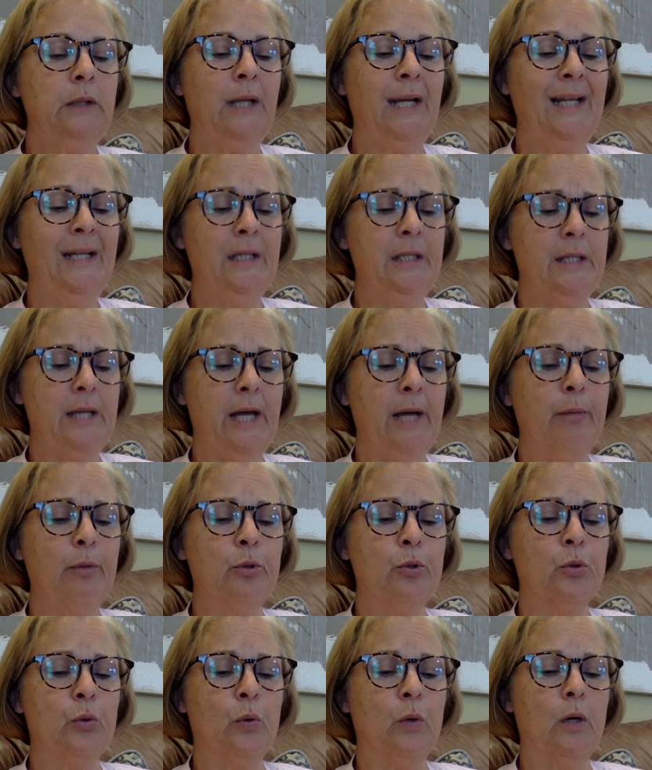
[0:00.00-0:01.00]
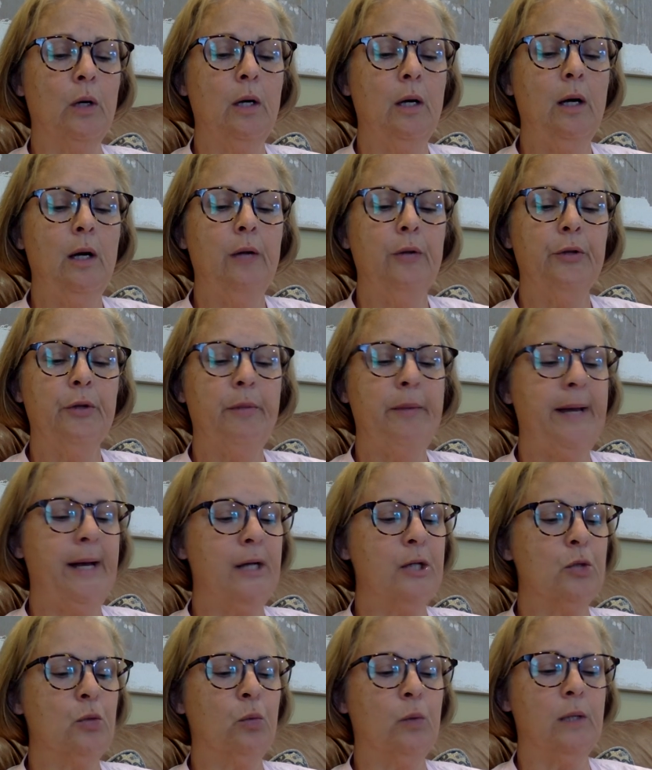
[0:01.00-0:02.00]
In the table drawer, the
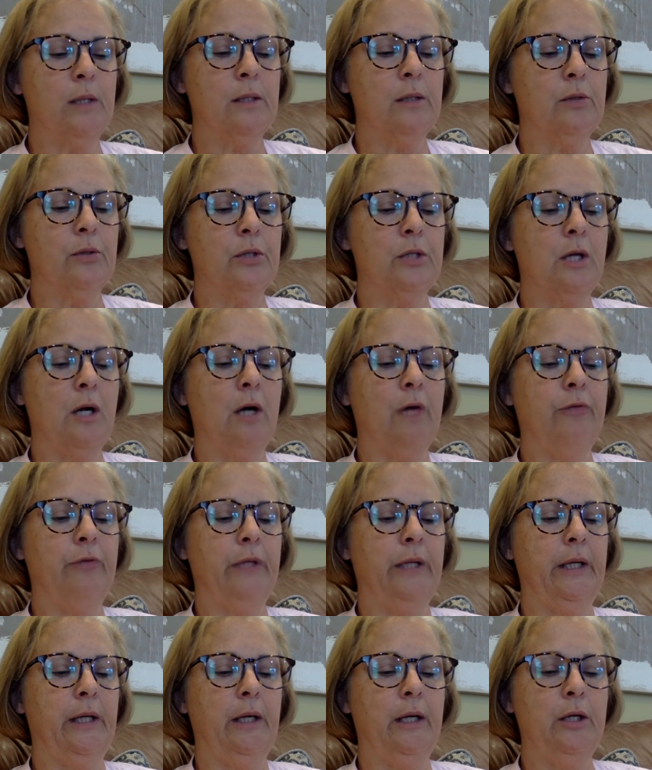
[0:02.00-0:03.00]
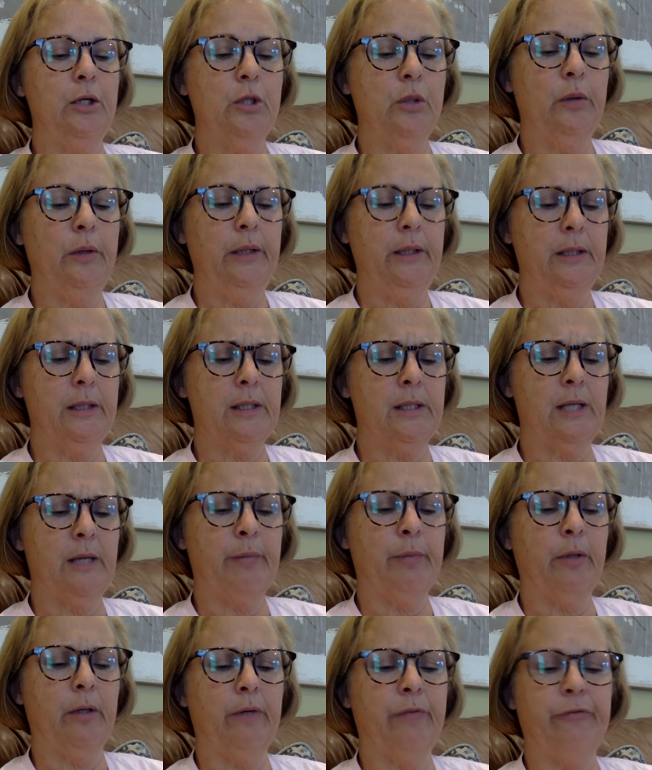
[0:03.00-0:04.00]
mouse rustled softly, enjoying the
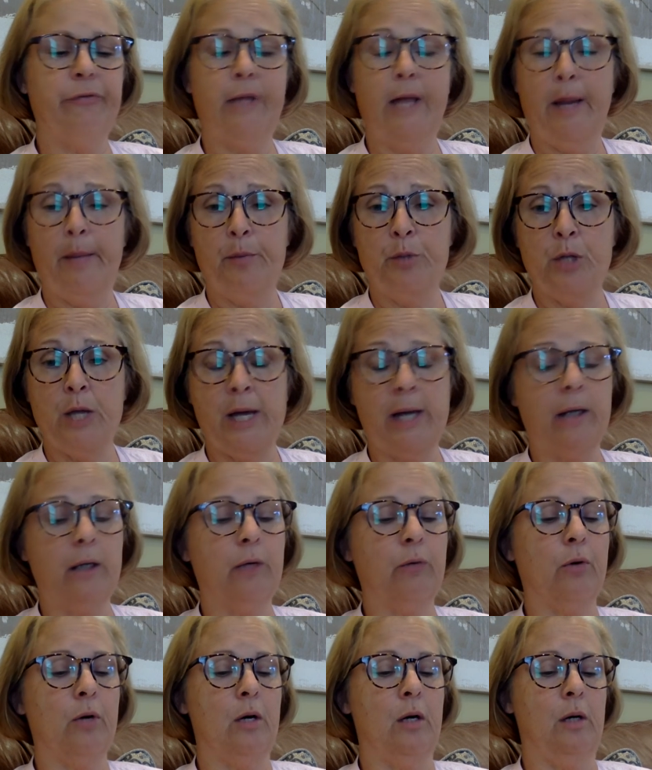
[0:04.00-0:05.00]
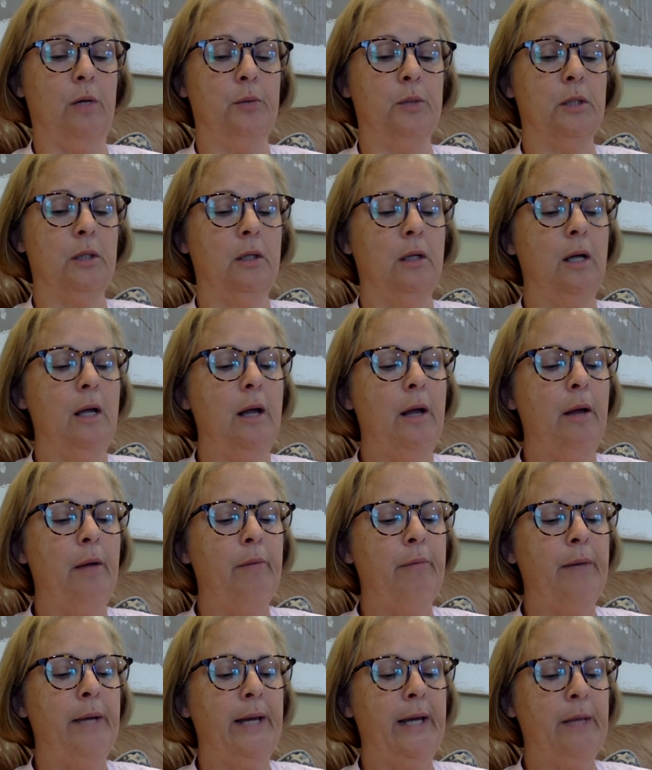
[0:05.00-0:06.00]
supper of flapjack crumbs
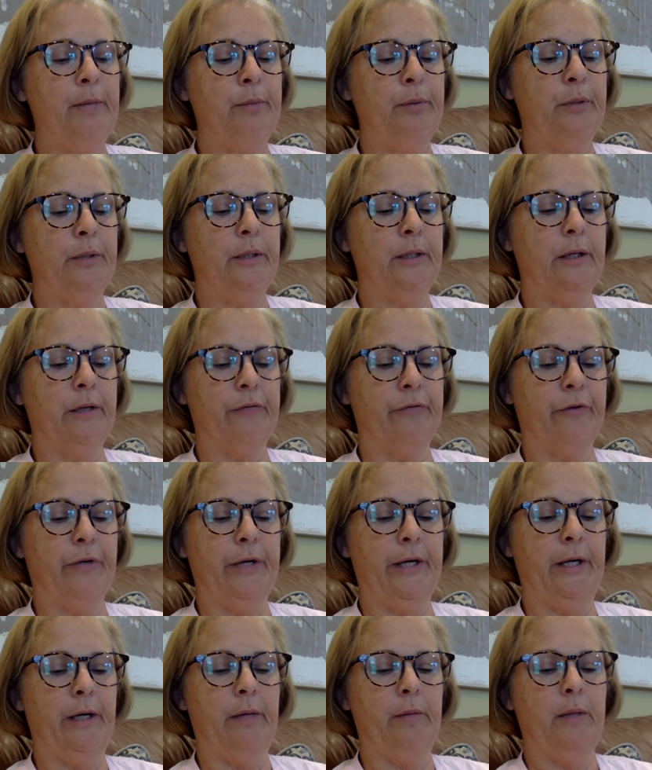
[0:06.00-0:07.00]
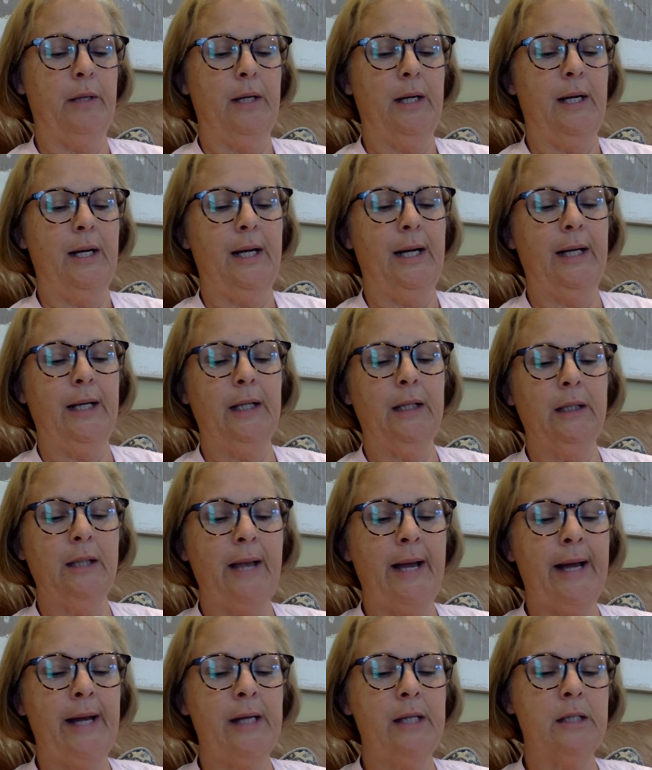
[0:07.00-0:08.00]
Mae had put there for him. And at
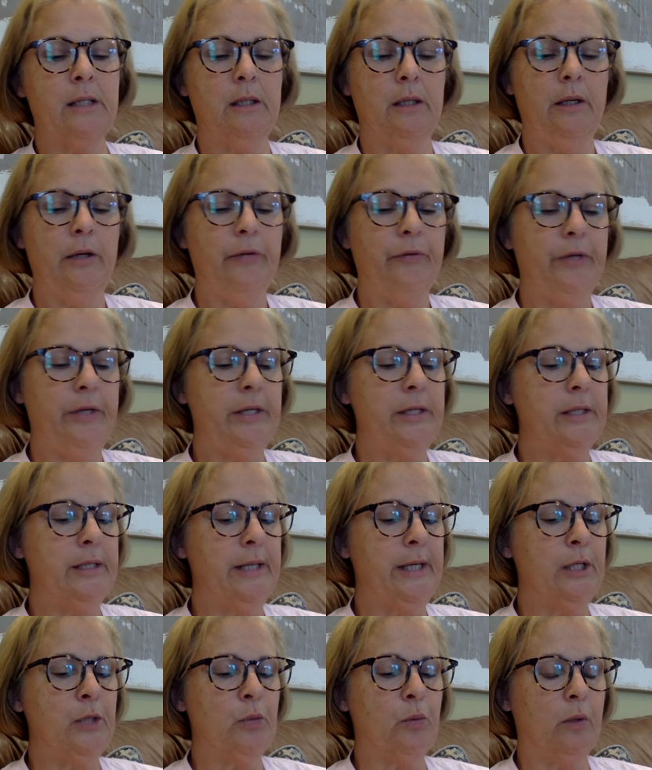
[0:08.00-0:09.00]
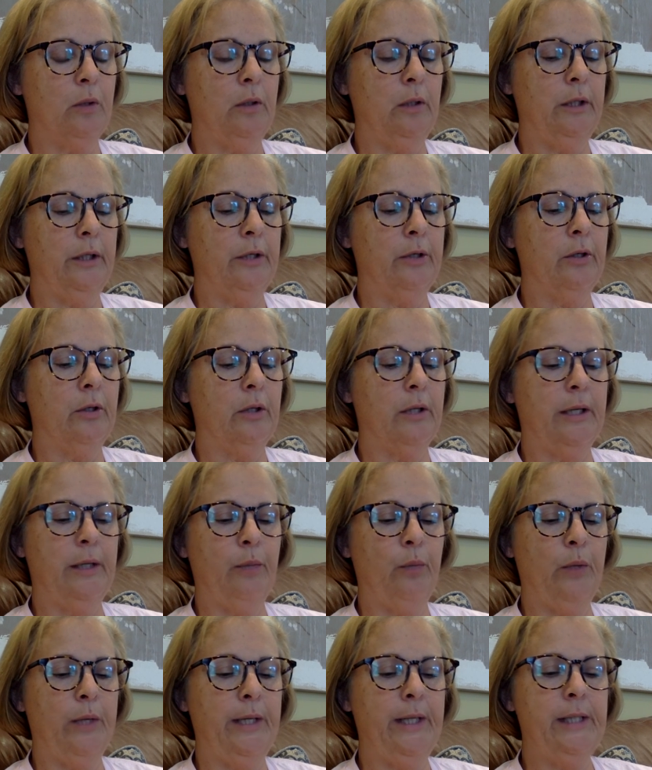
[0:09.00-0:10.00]
last, these things were clearer
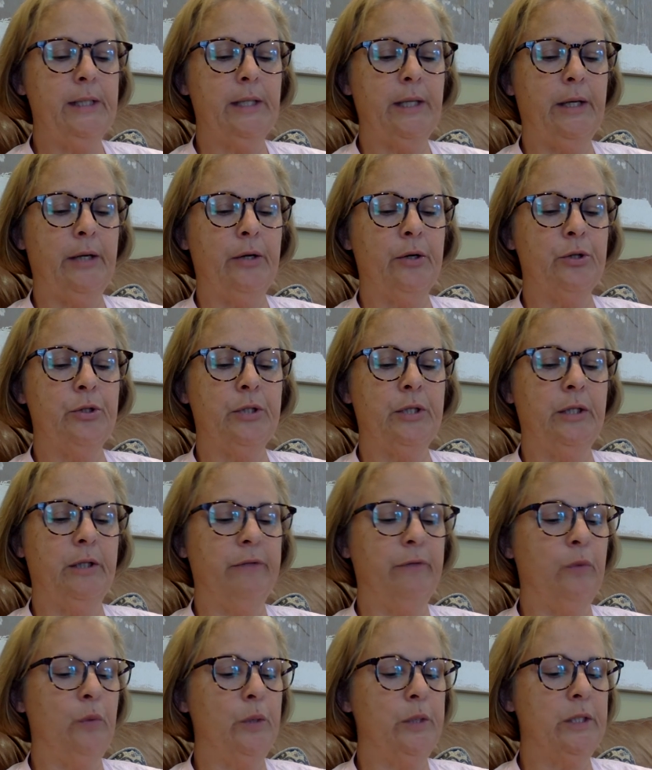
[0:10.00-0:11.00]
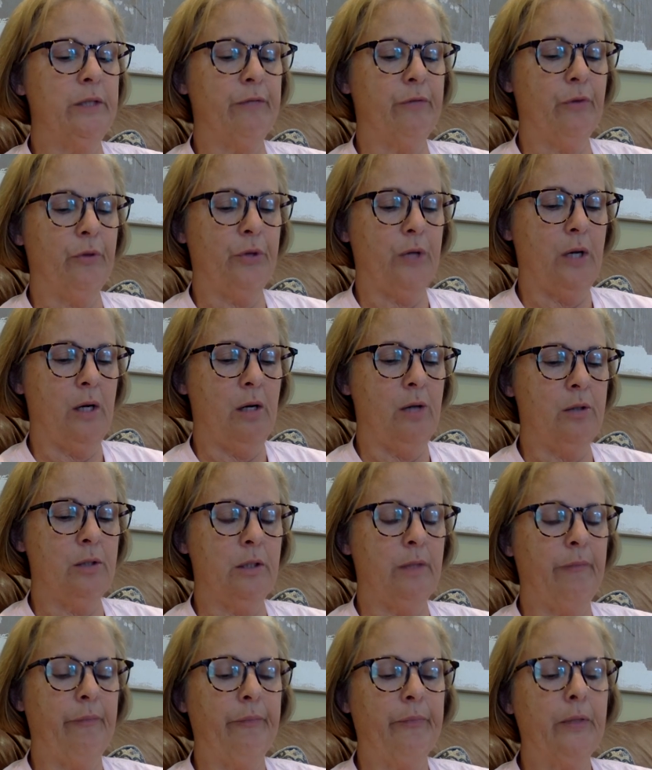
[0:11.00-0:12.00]
in Winnie's ears than the voice of her
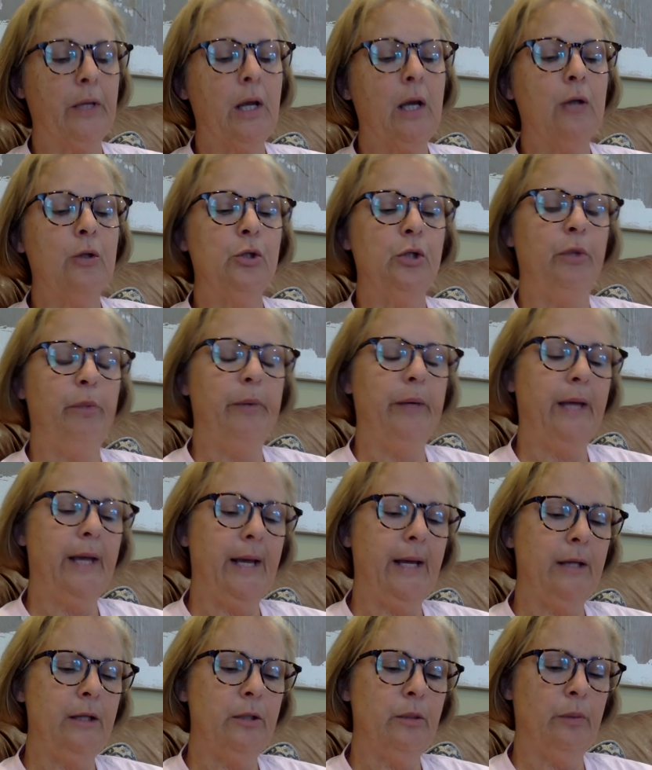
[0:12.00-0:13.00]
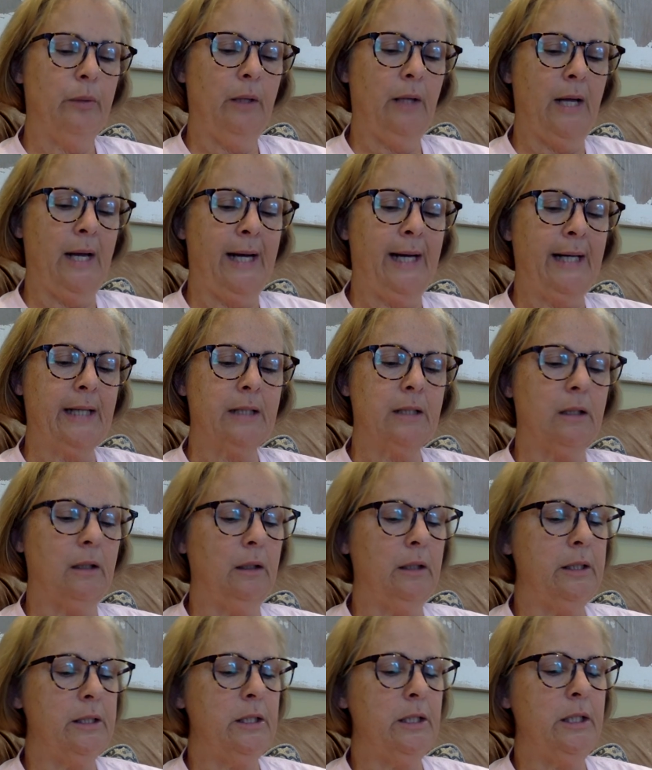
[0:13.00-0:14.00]
thoughts. She began to relax,
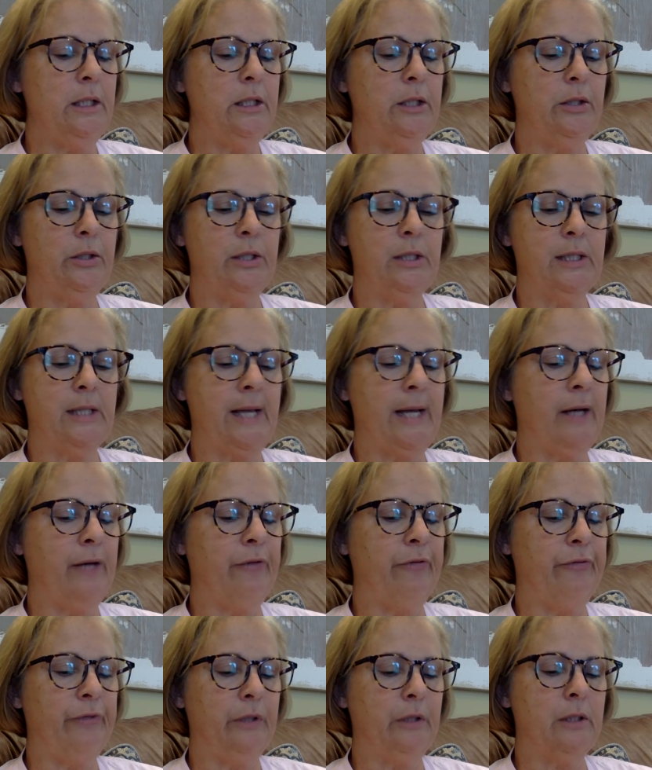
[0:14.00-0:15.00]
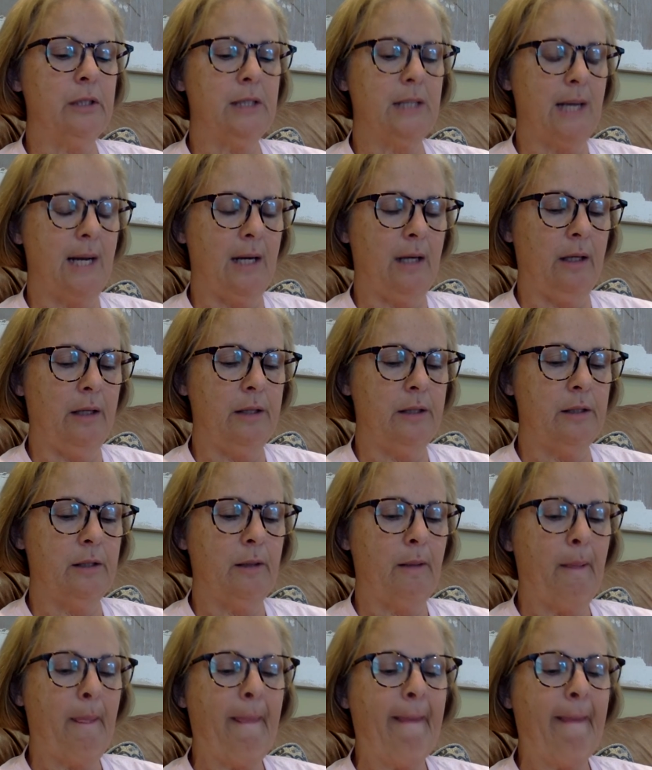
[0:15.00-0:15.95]
listening to the sound filled silence.